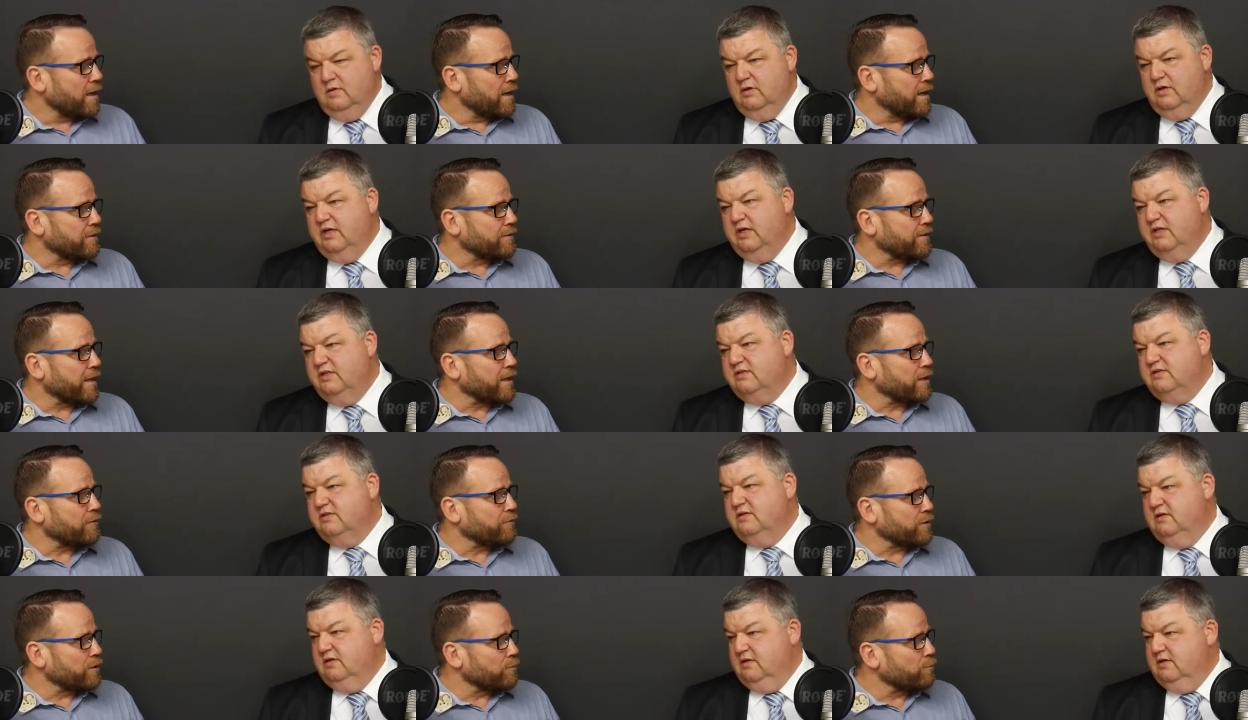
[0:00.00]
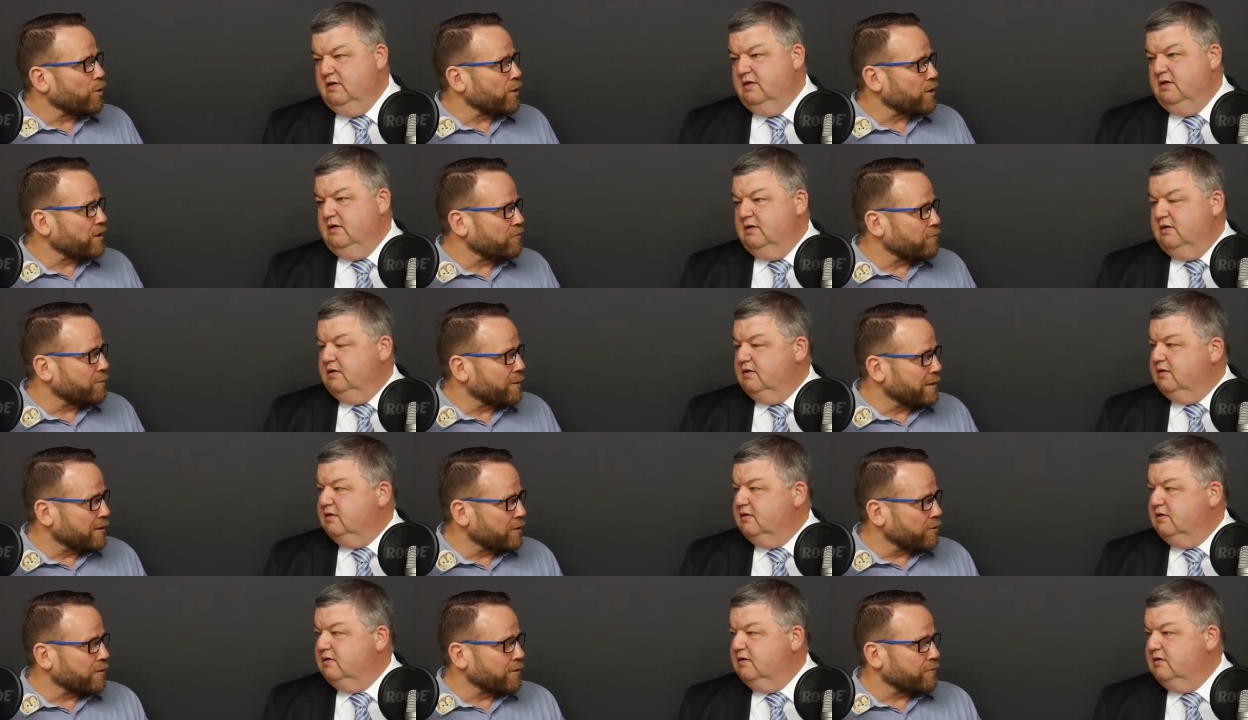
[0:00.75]
Speaker 1: And it's, thank you for the work you've
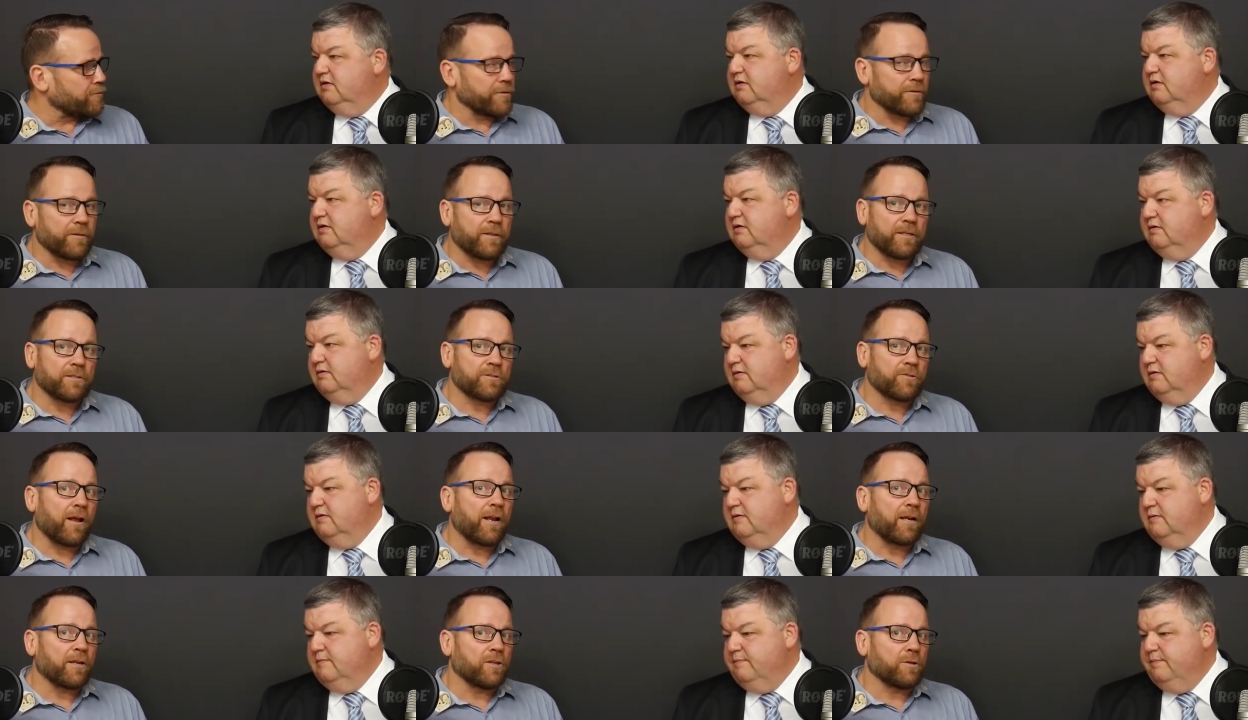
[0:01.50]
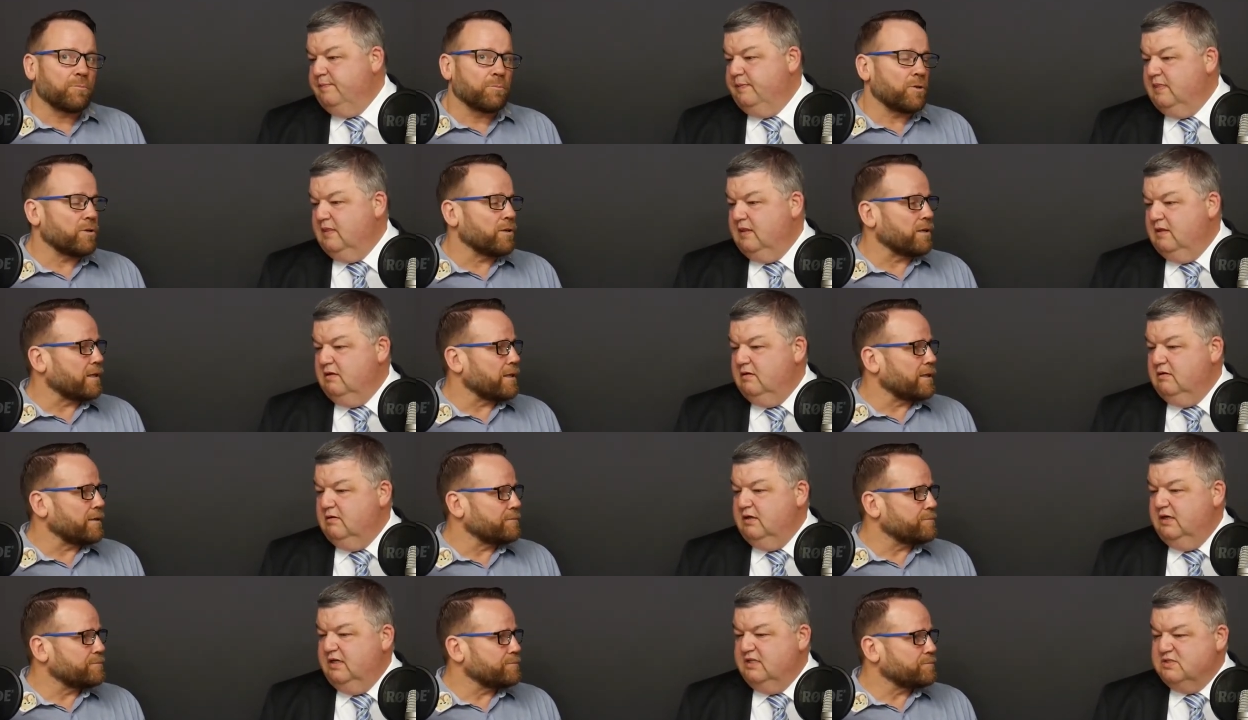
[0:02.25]
been doing for the Australian
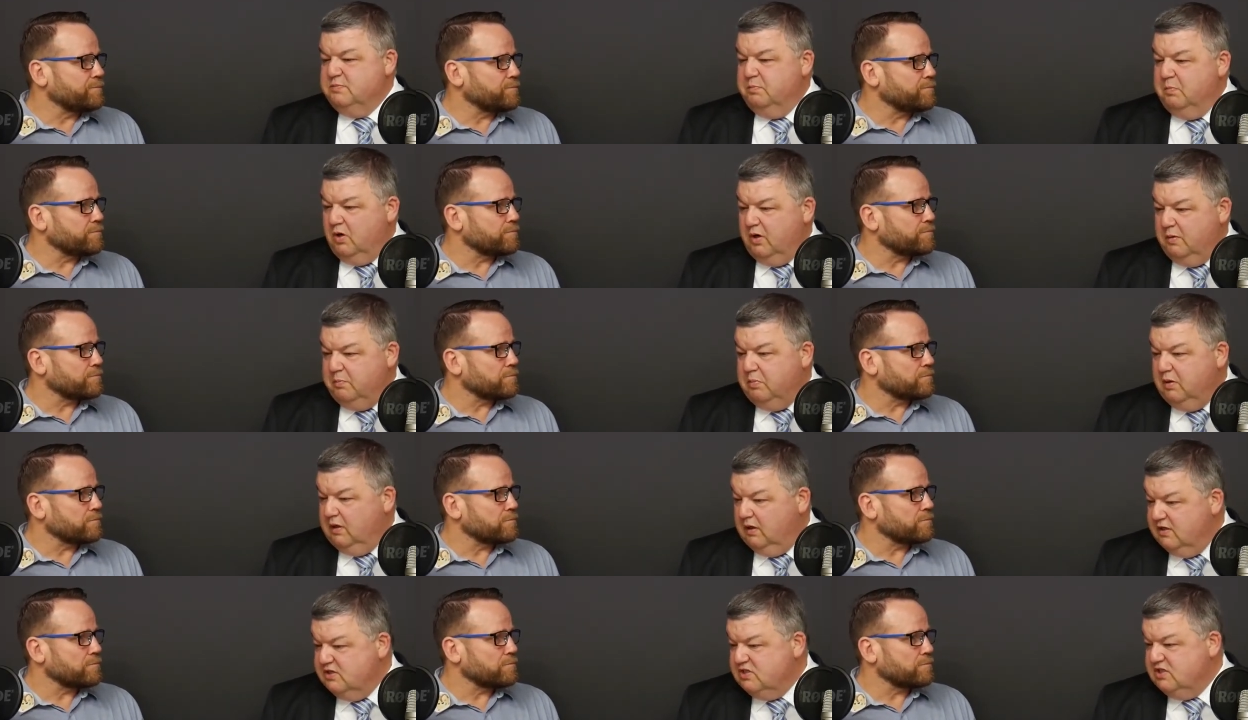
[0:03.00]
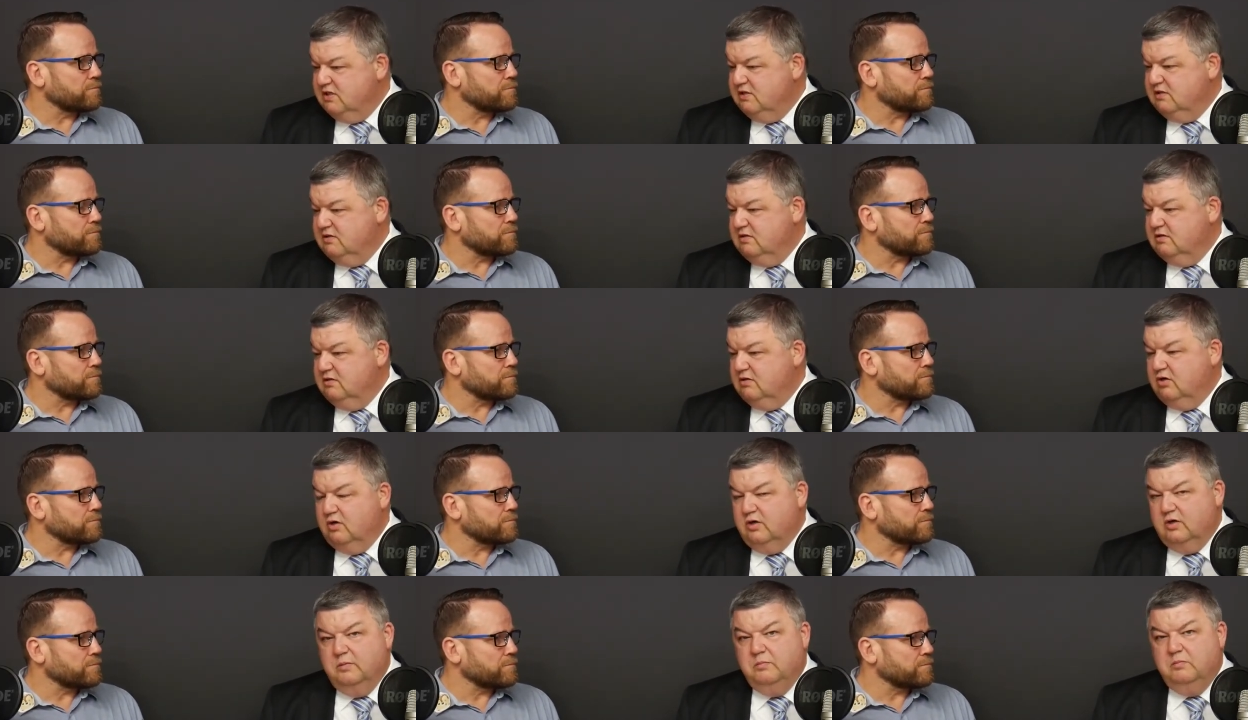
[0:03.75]
community.
Speaker 2: It's my pleasure.
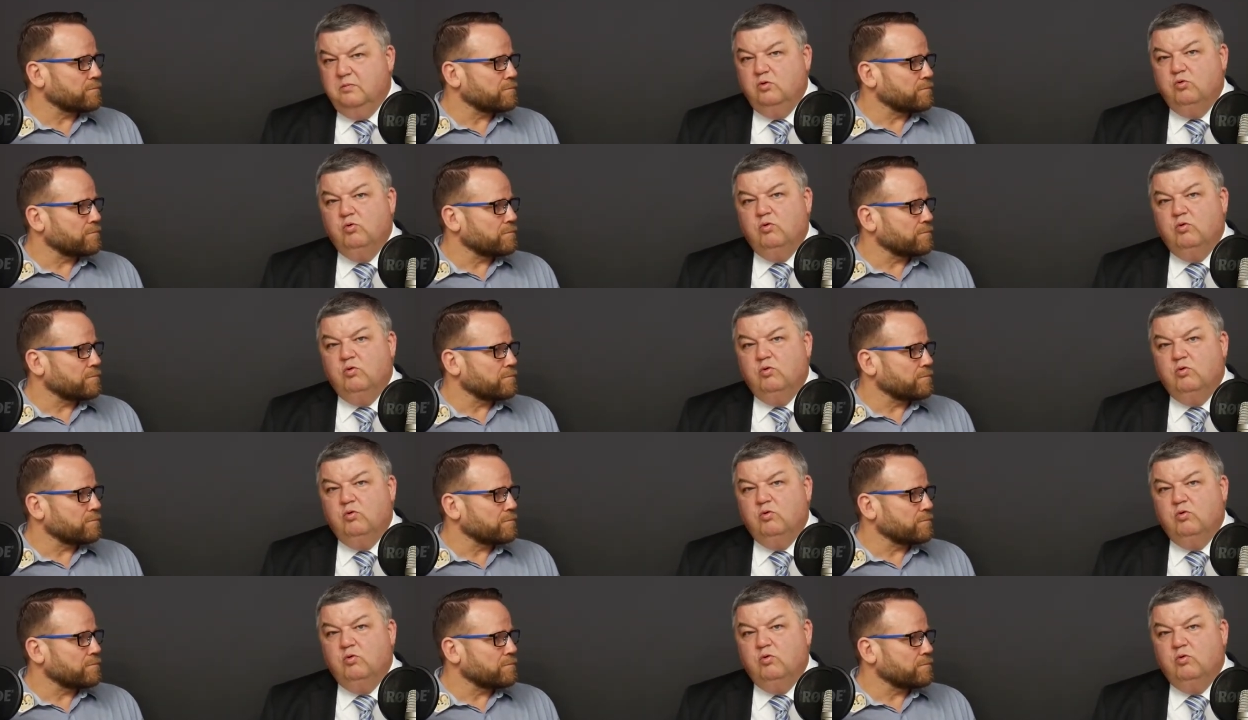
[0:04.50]
I'm